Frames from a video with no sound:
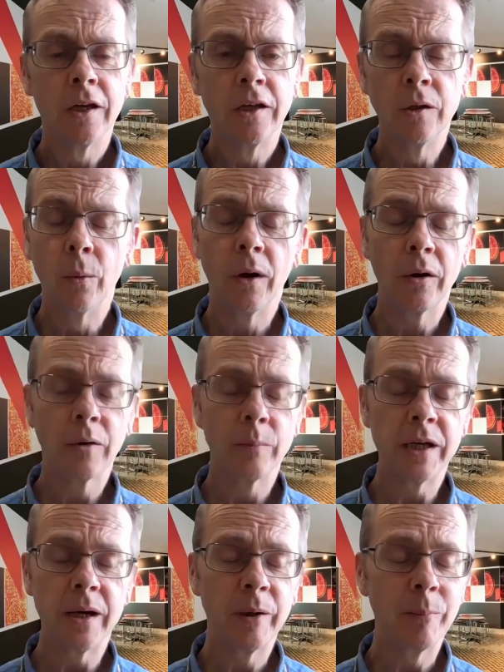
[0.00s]
You're welcome,
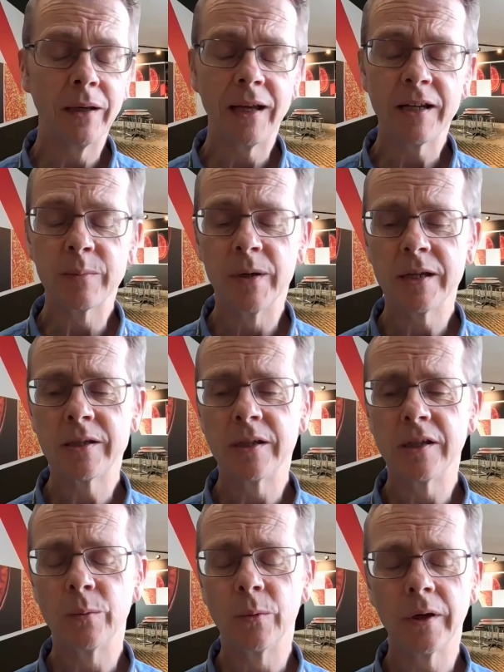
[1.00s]
Tam. And my last
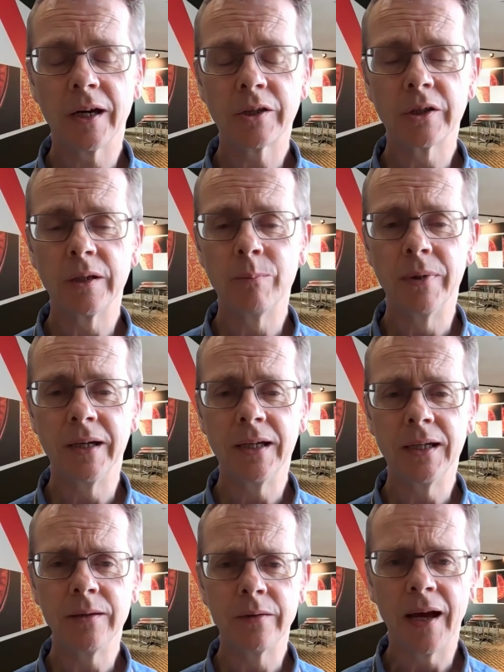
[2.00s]
message would actually
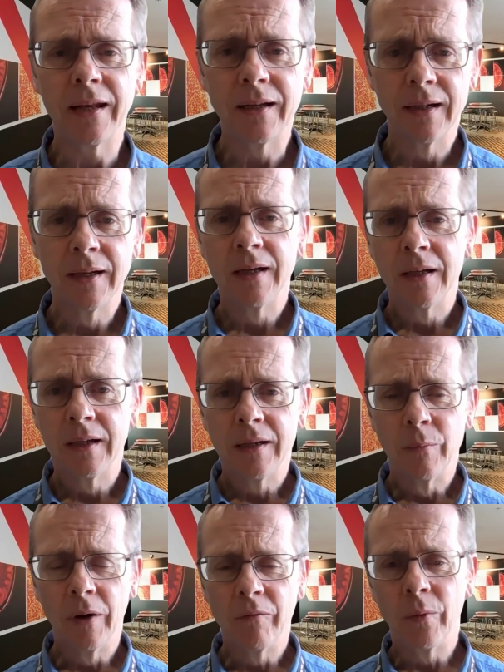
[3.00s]
be that
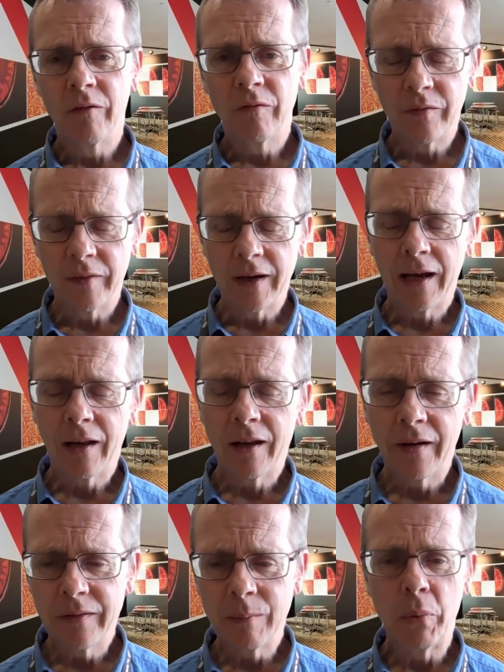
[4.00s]
we've
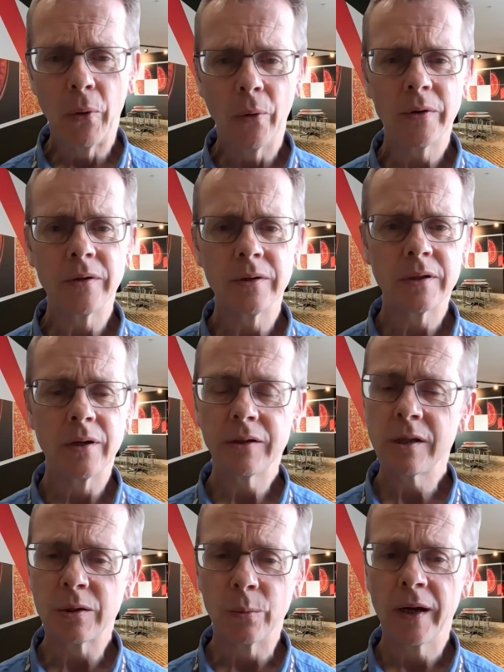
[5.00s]
outlined the importance not
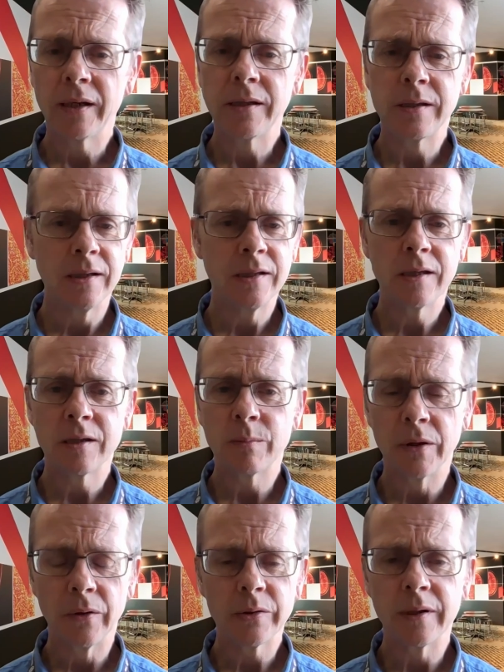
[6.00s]
just of rare diseases,
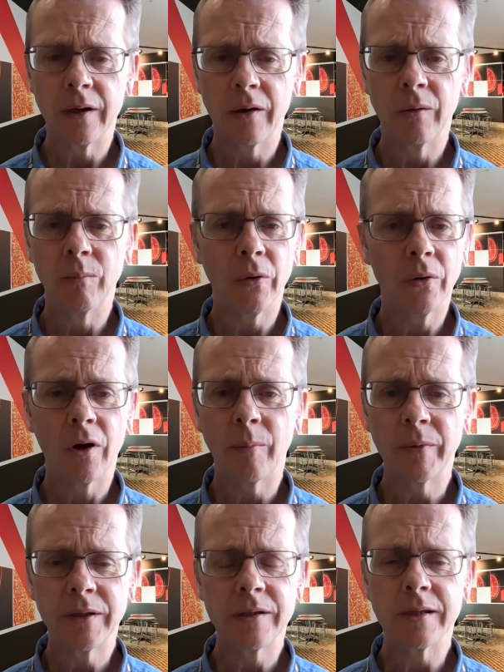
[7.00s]
but also more
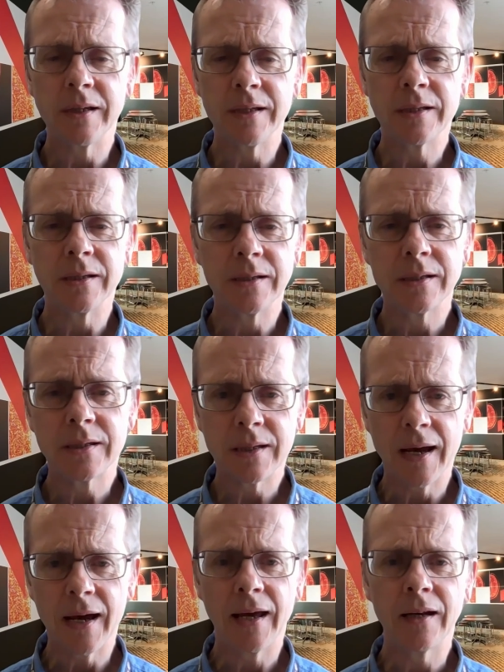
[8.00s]
common diseases.
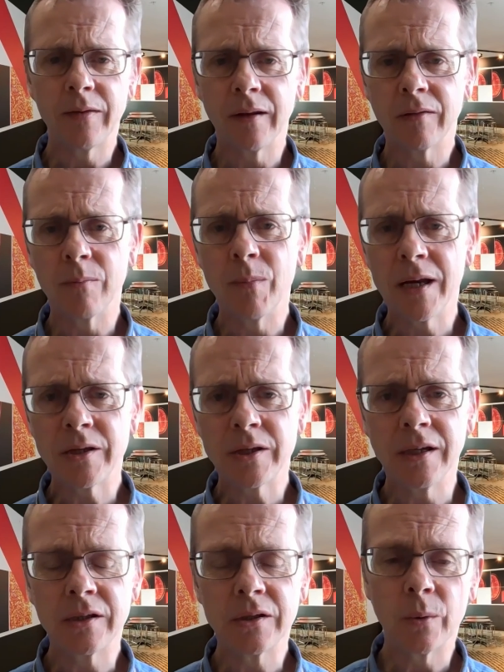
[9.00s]
And I think the
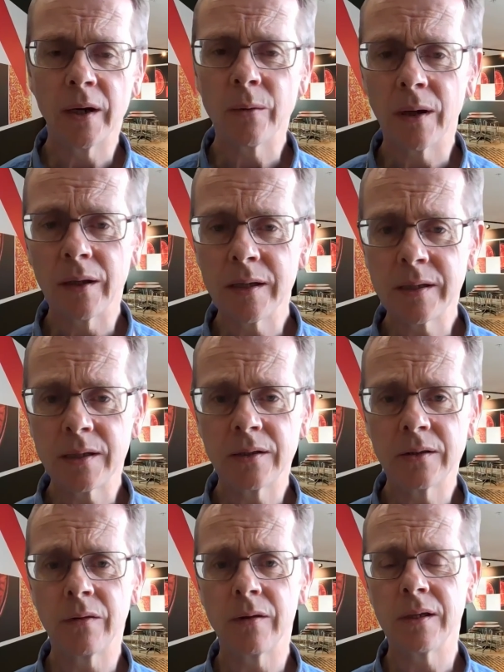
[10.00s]
message to anyone listening
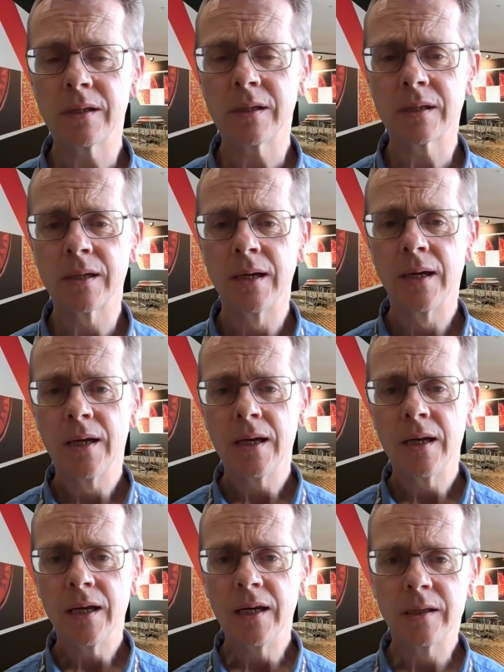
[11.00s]
to this
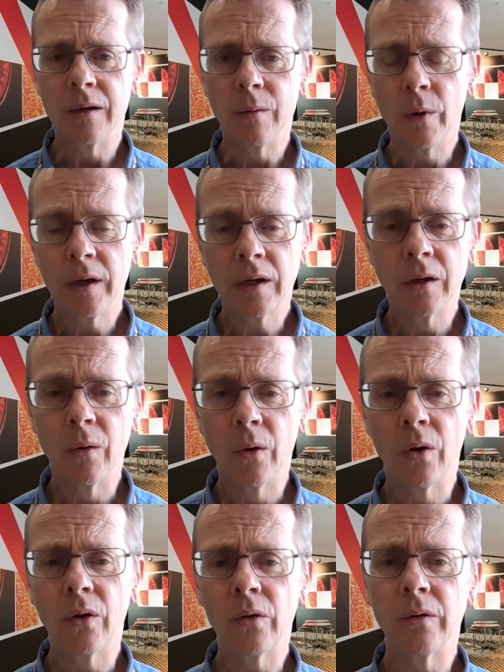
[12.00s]
is that we can
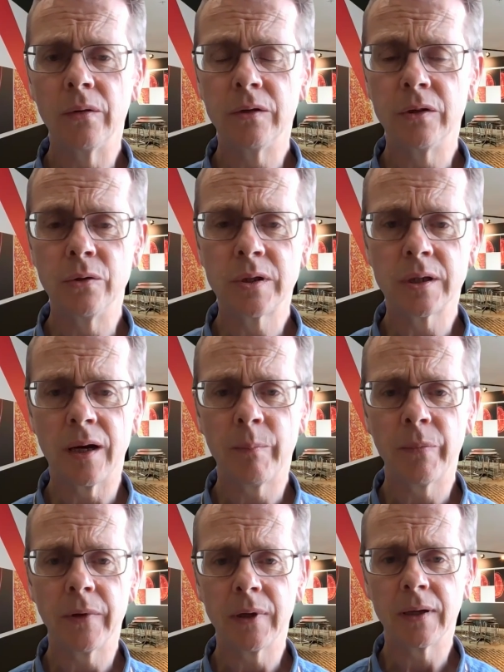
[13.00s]
all do
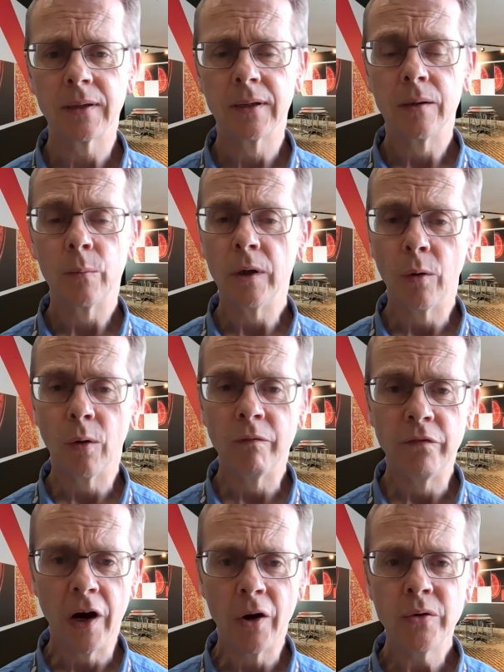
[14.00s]
something. We all
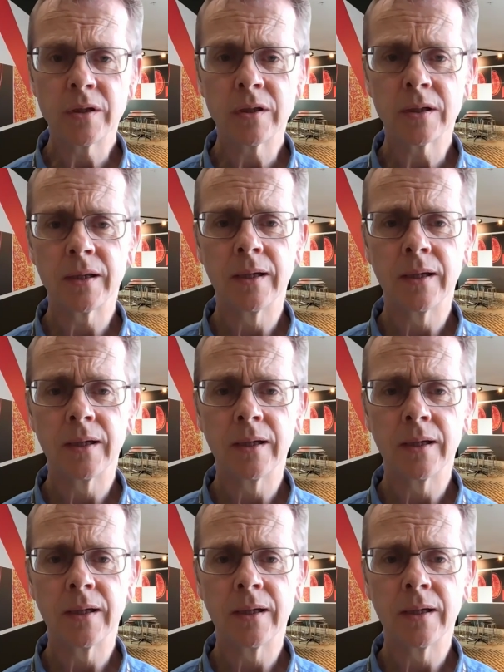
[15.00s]
vote.